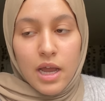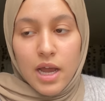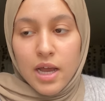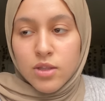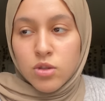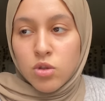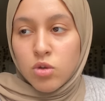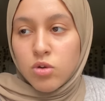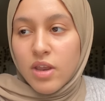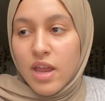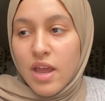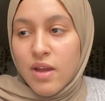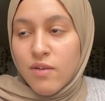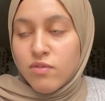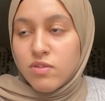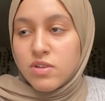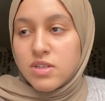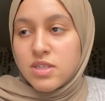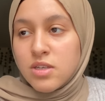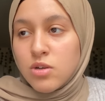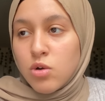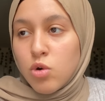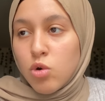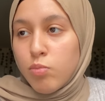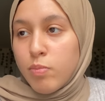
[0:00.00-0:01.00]
I did every
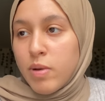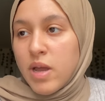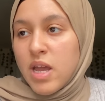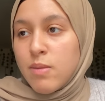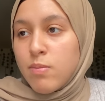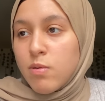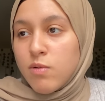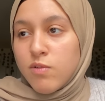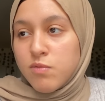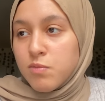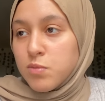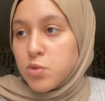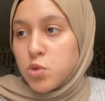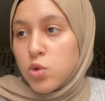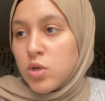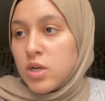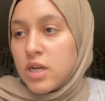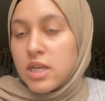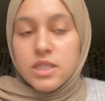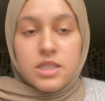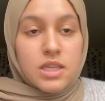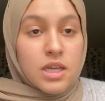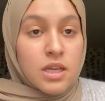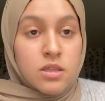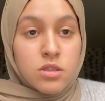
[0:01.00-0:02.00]
single paper from
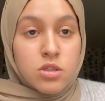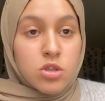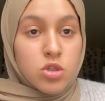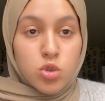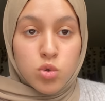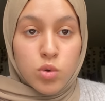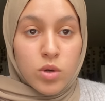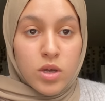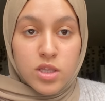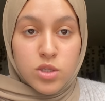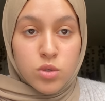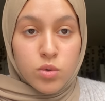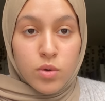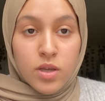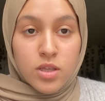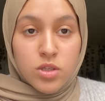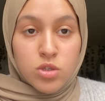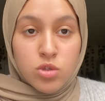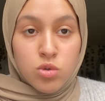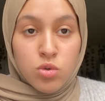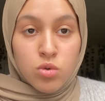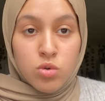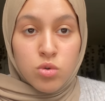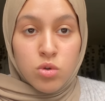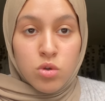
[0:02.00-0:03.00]
2010 to
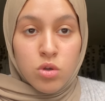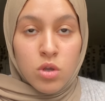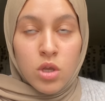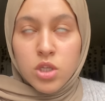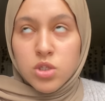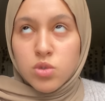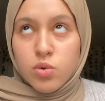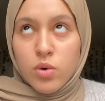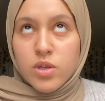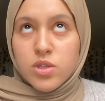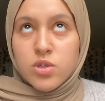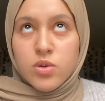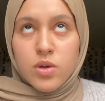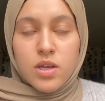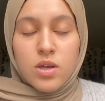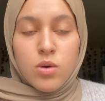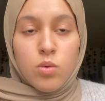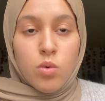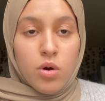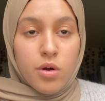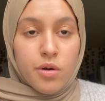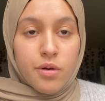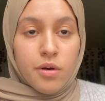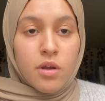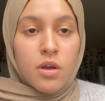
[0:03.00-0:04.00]

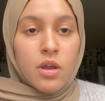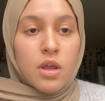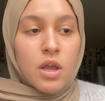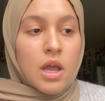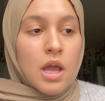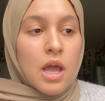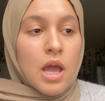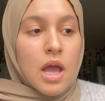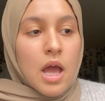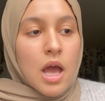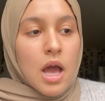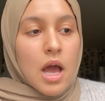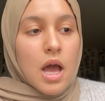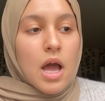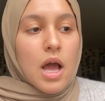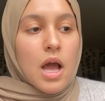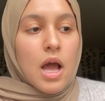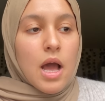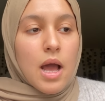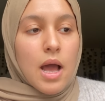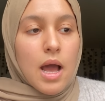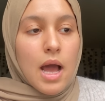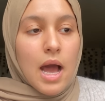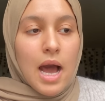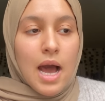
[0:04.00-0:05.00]
2021,
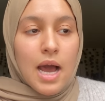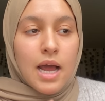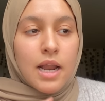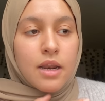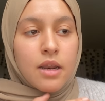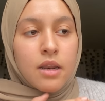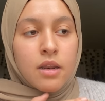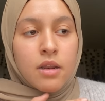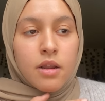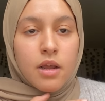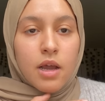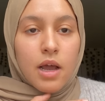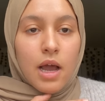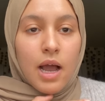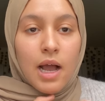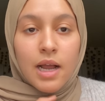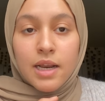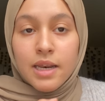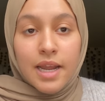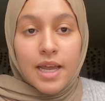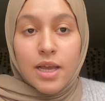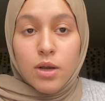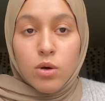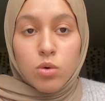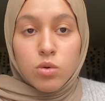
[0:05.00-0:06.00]
and I
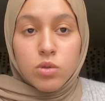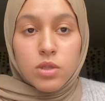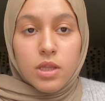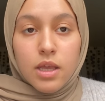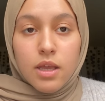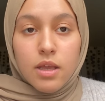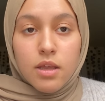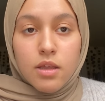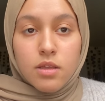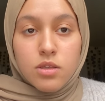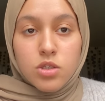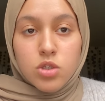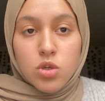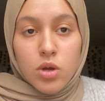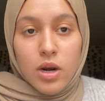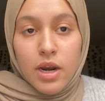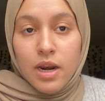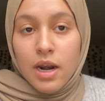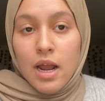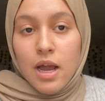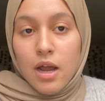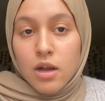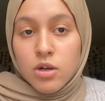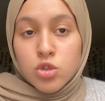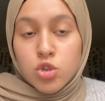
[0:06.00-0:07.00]
nailed it. So then
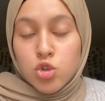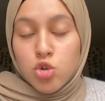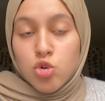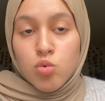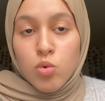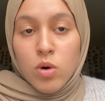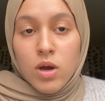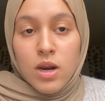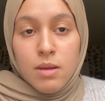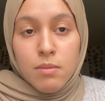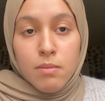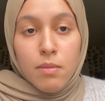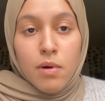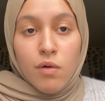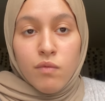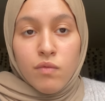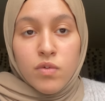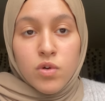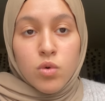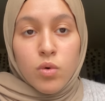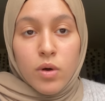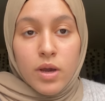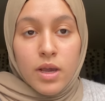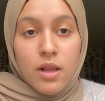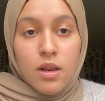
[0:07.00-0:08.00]
I can do well in my
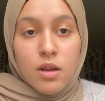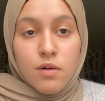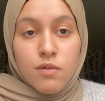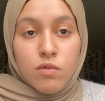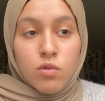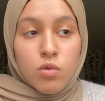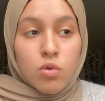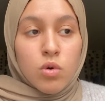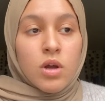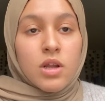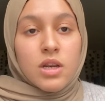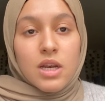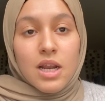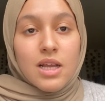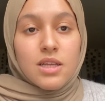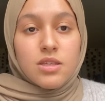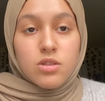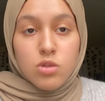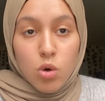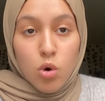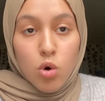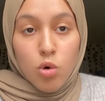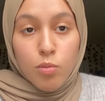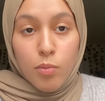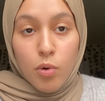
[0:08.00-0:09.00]
real A level. That's
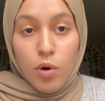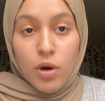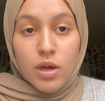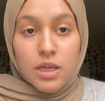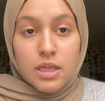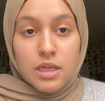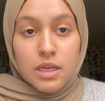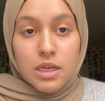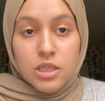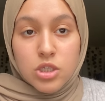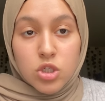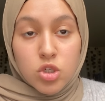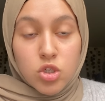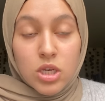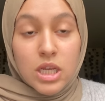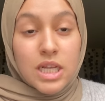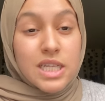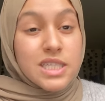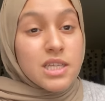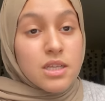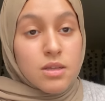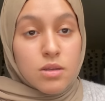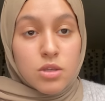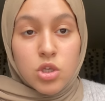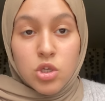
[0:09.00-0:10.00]
the whole point in this. You
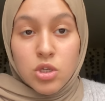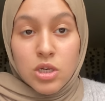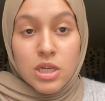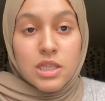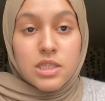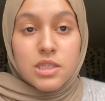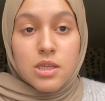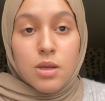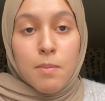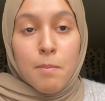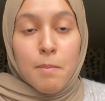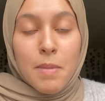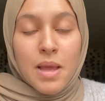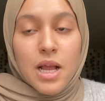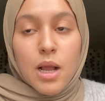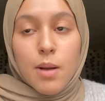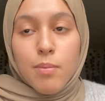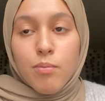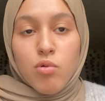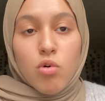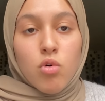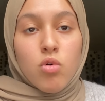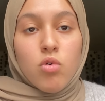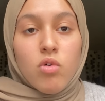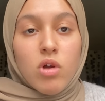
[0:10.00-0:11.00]
need to make
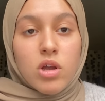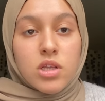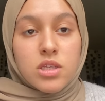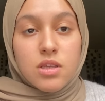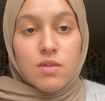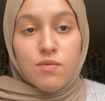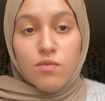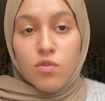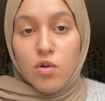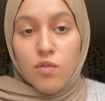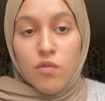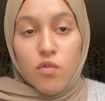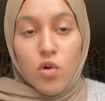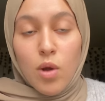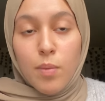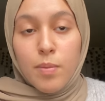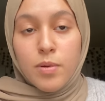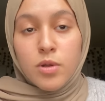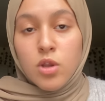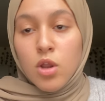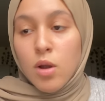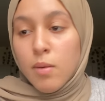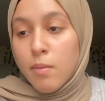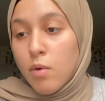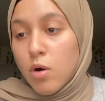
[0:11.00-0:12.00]
progress. If you're
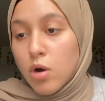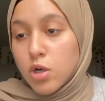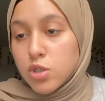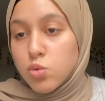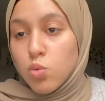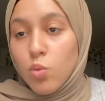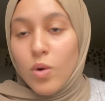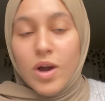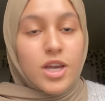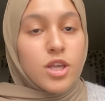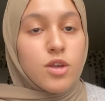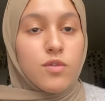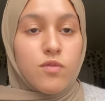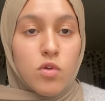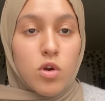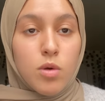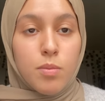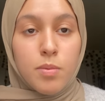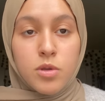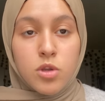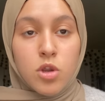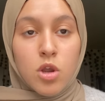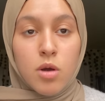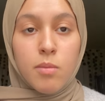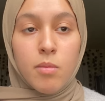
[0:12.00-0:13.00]
flopping your mocks, why are you
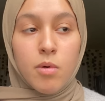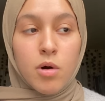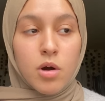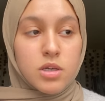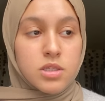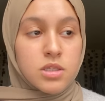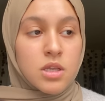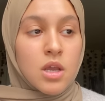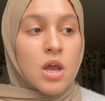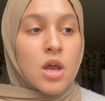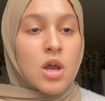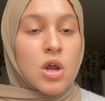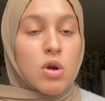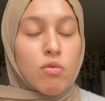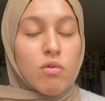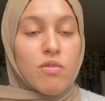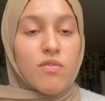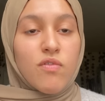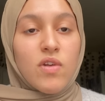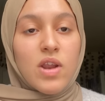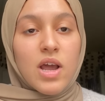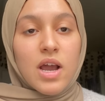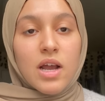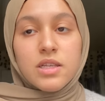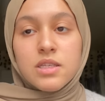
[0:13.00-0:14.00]
flopping your mocks?
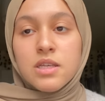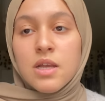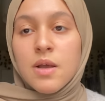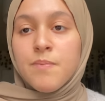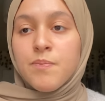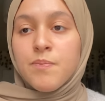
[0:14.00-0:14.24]
Reflect.